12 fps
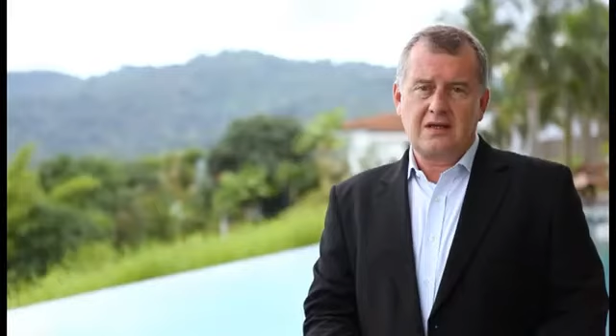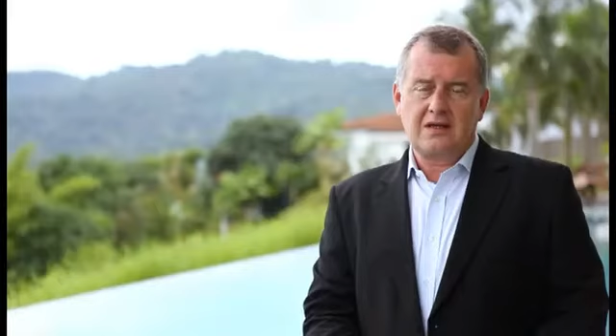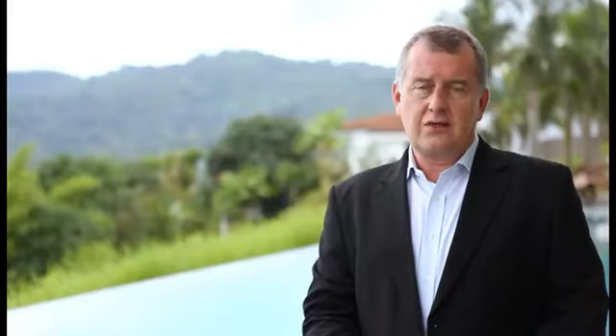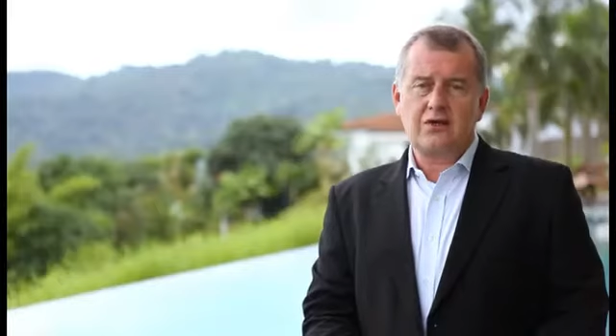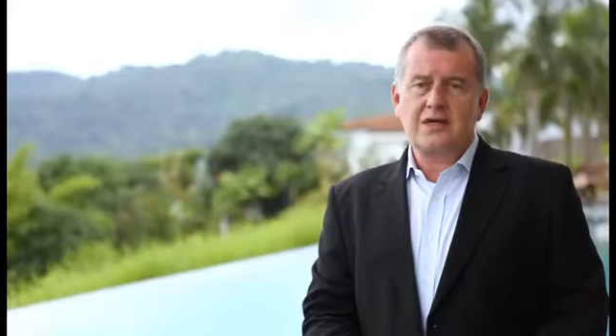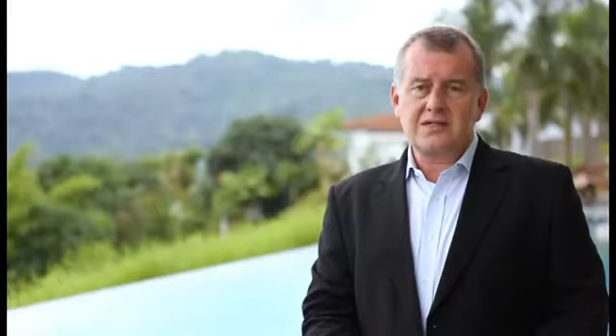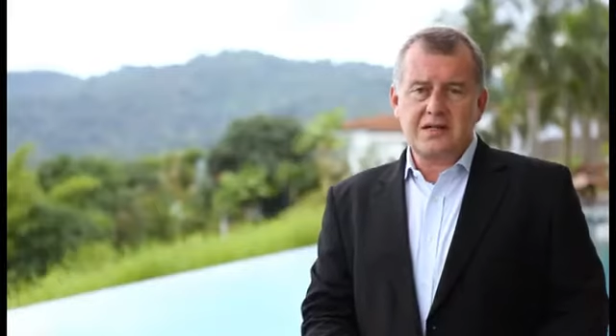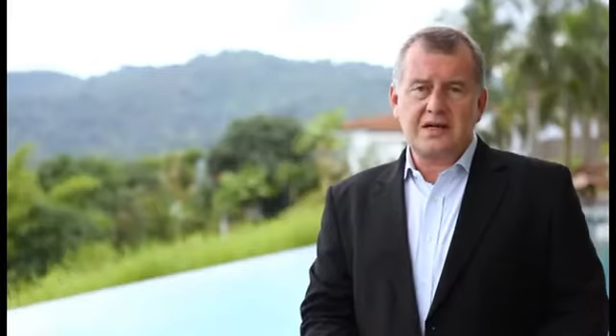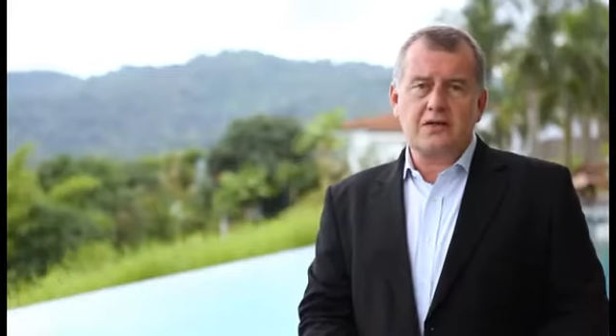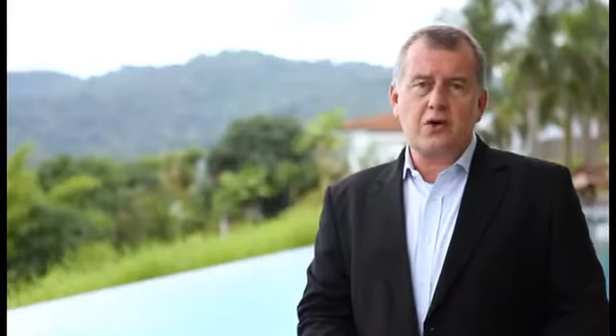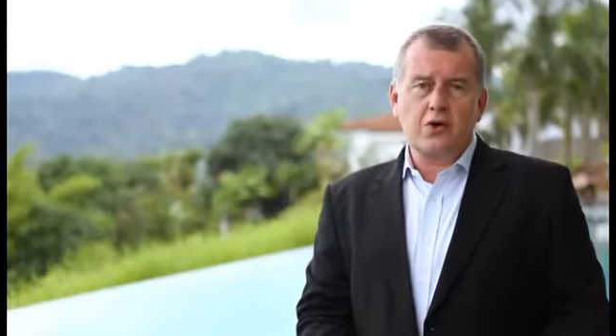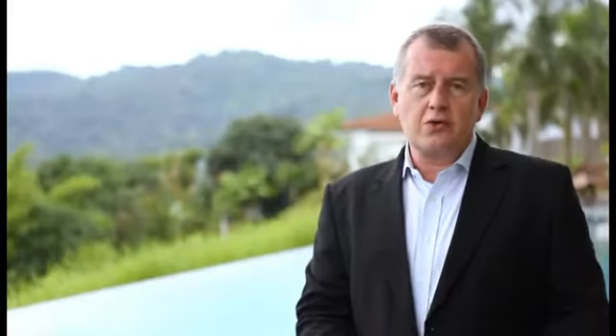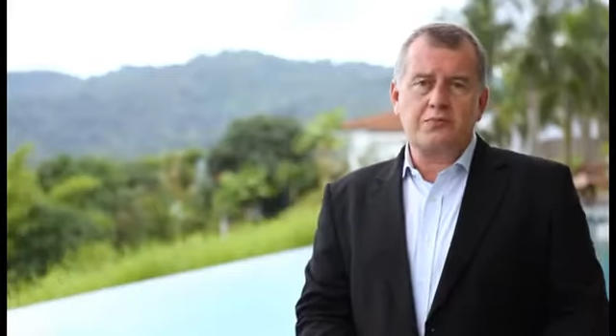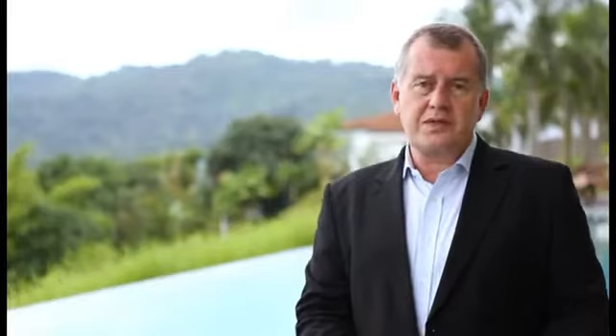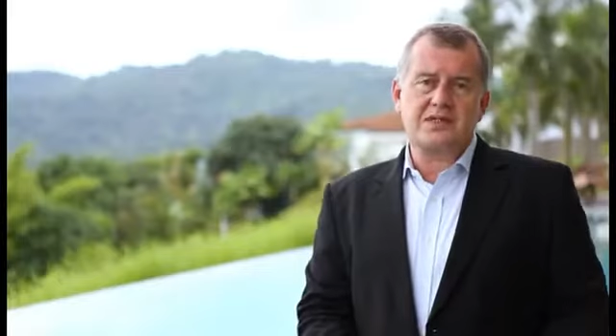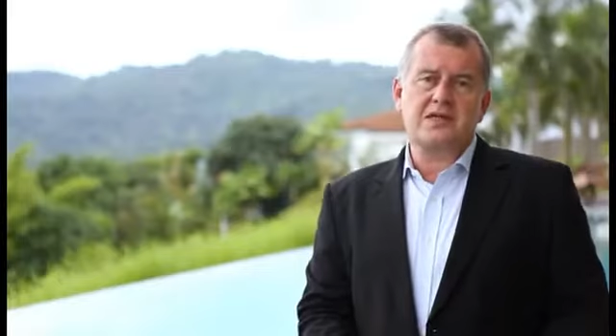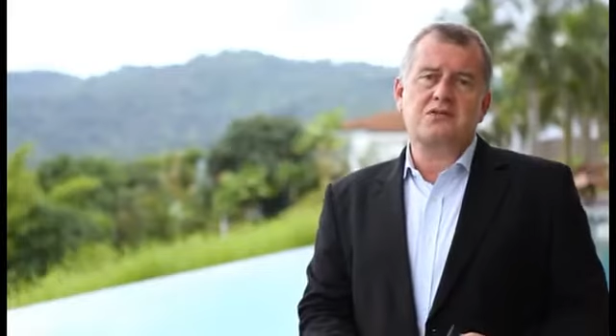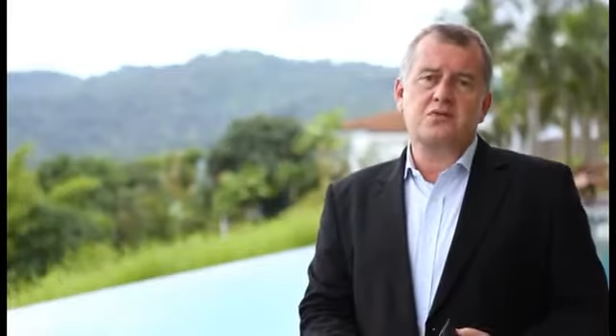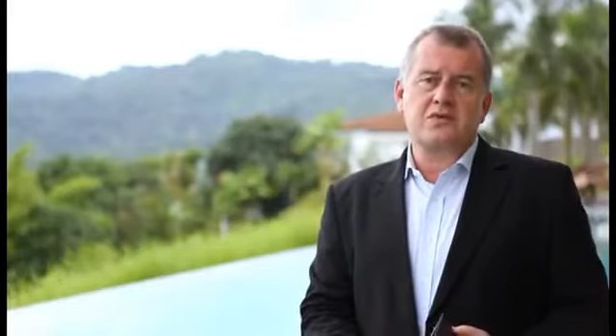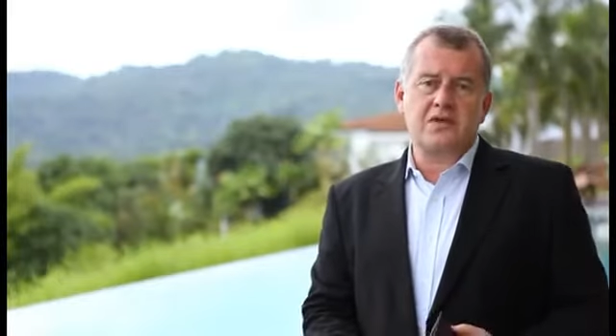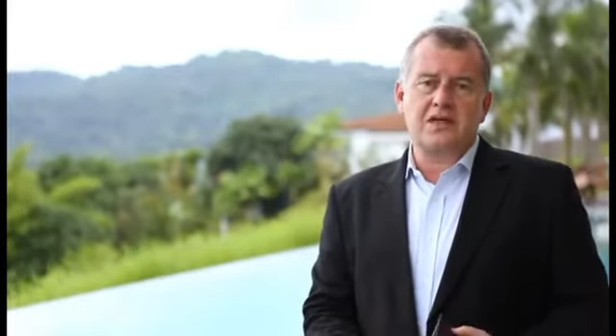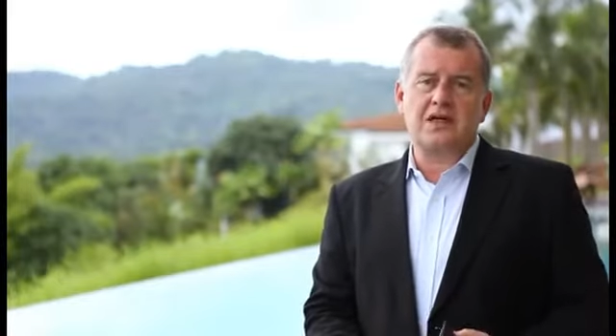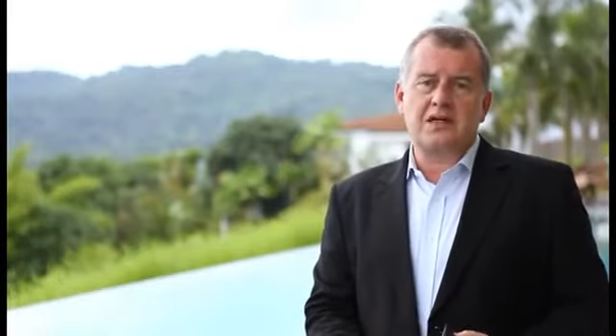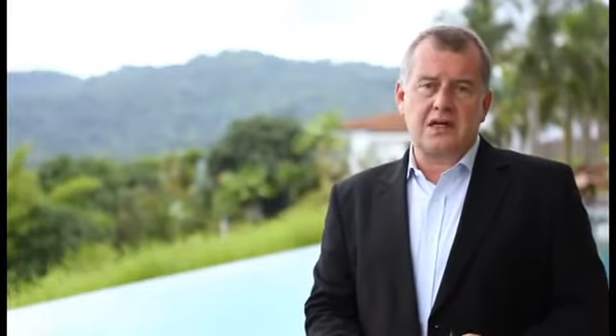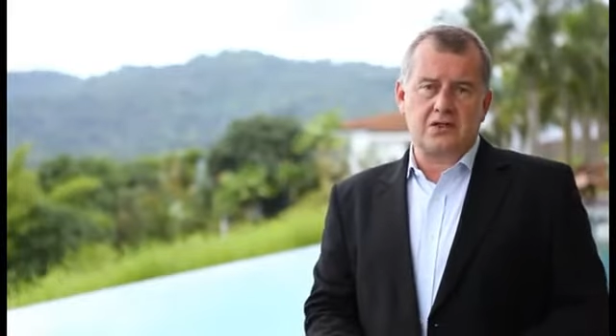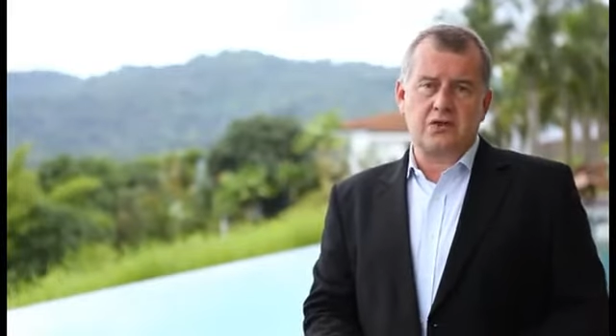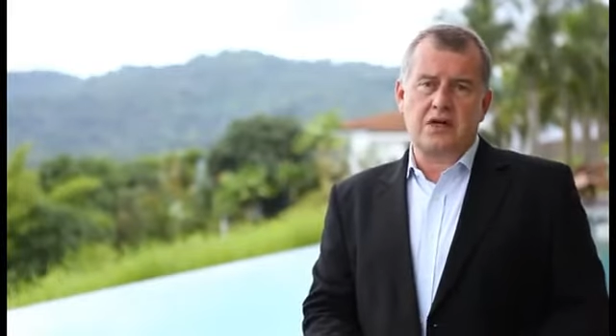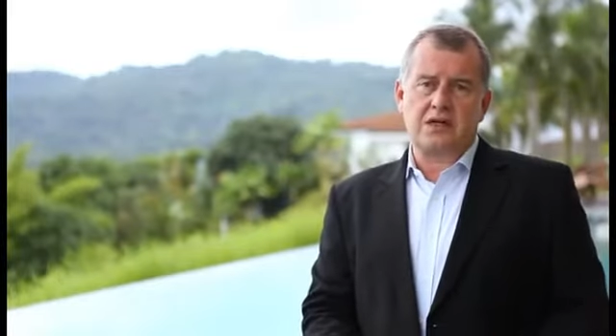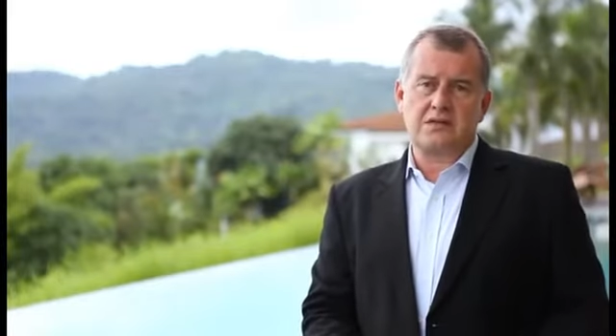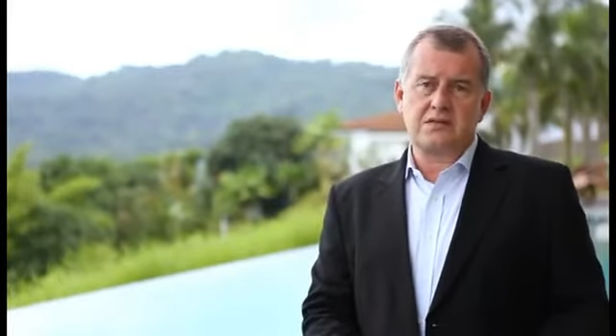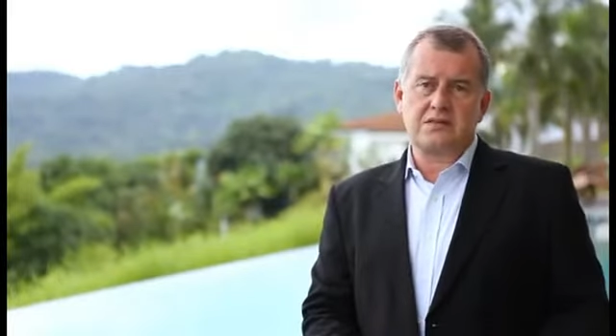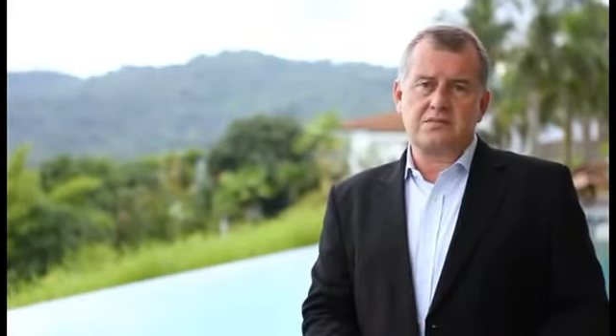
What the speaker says: You can start your own business with DLA Naturals.